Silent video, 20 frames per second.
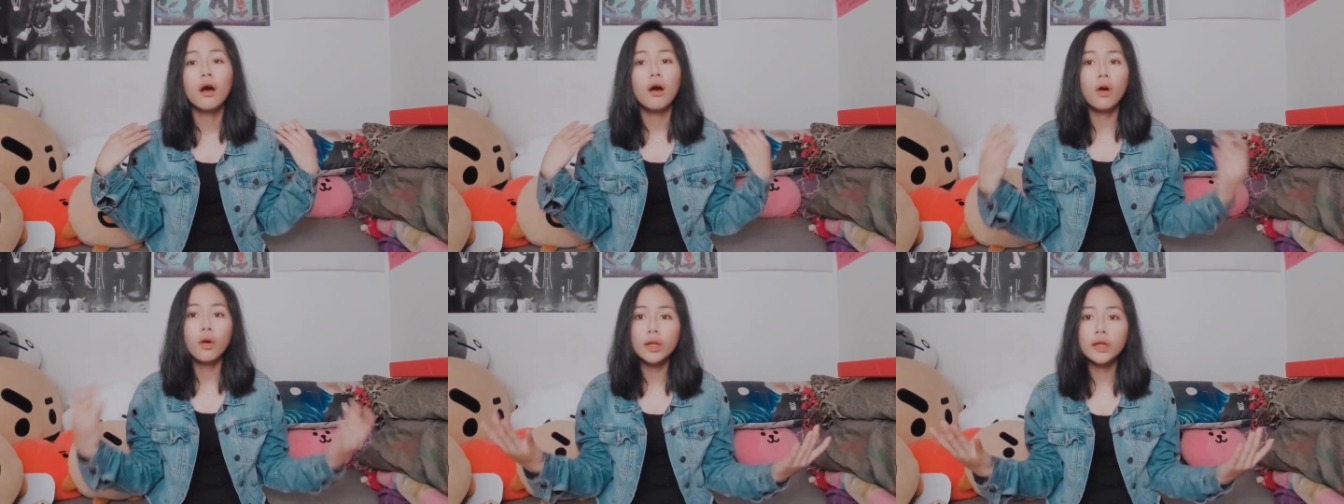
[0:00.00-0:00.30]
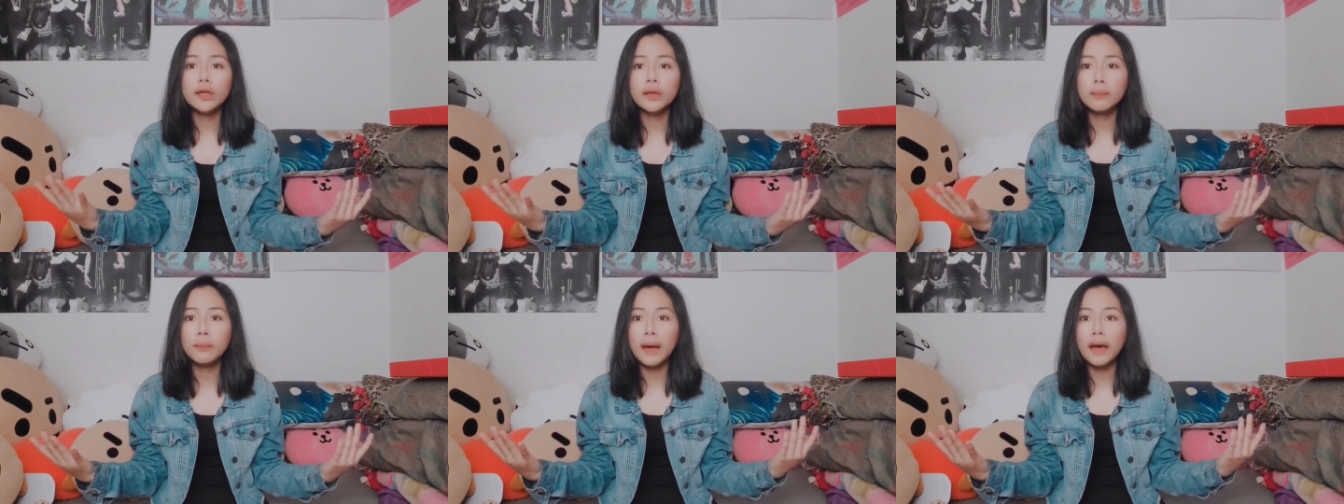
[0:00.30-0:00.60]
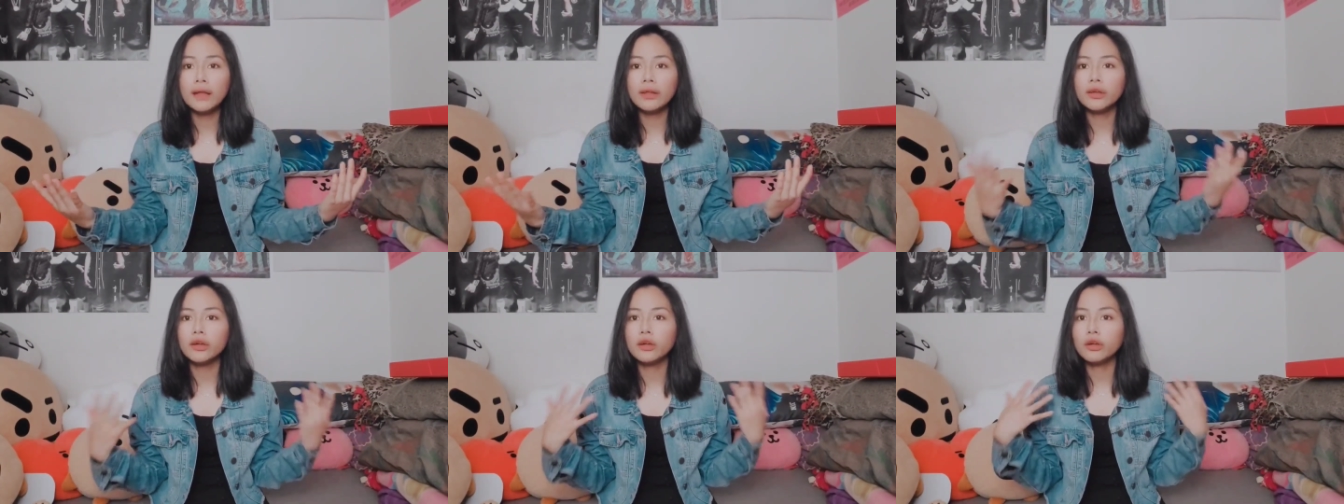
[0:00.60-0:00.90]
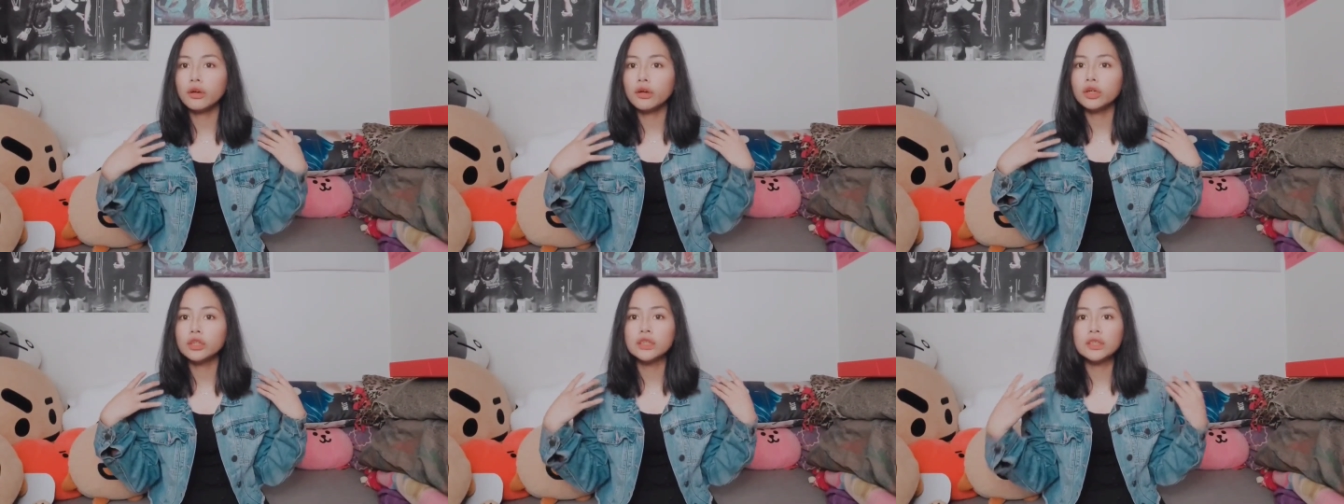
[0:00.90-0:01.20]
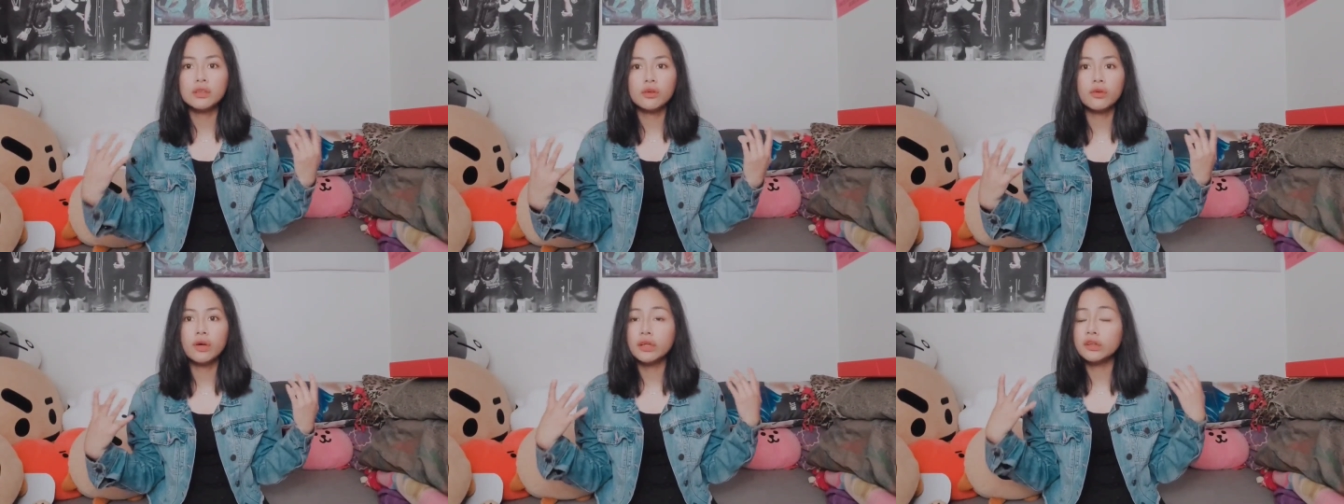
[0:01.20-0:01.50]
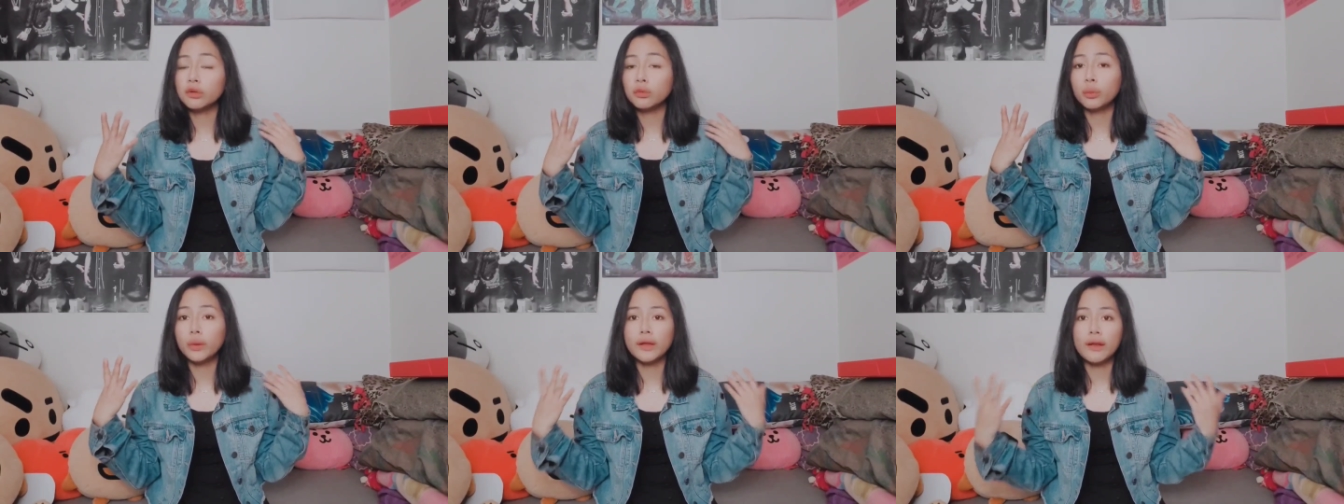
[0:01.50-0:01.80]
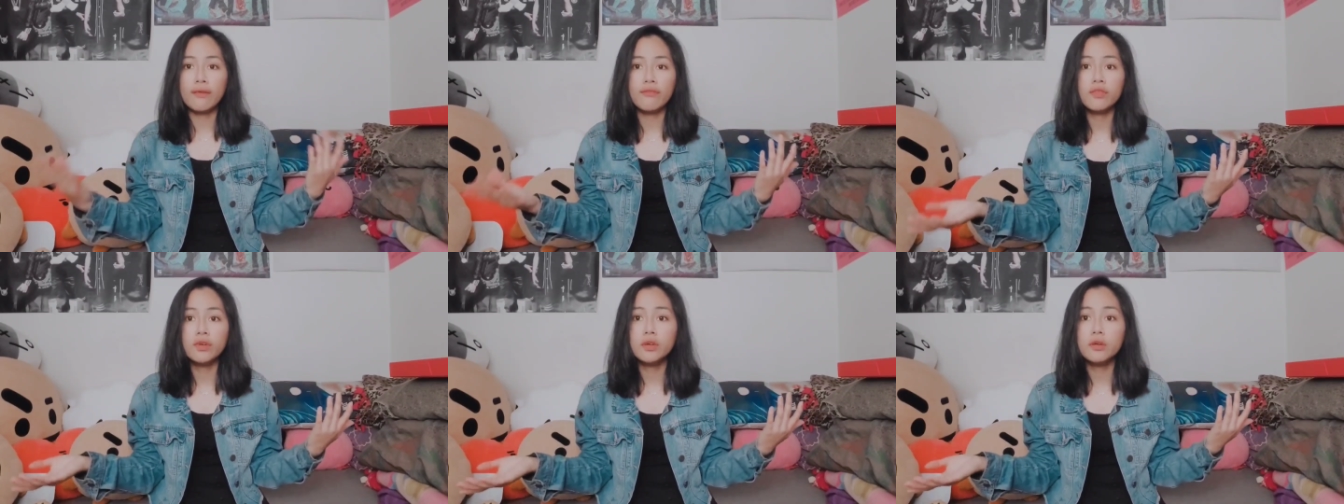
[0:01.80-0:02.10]
holding a banner or a slogan or
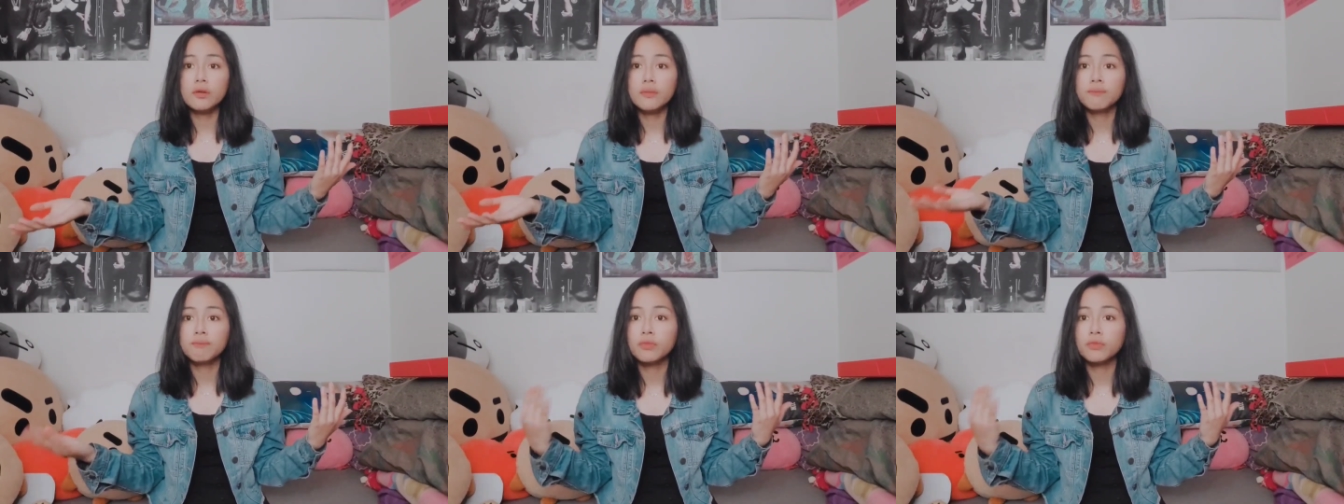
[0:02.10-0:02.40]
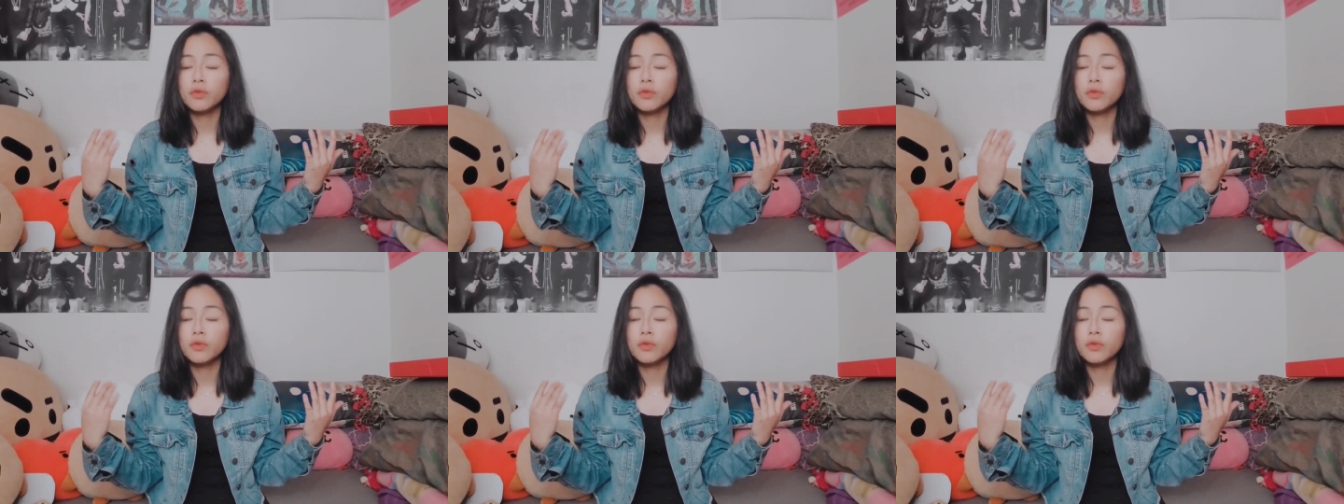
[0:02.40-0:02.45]
whatever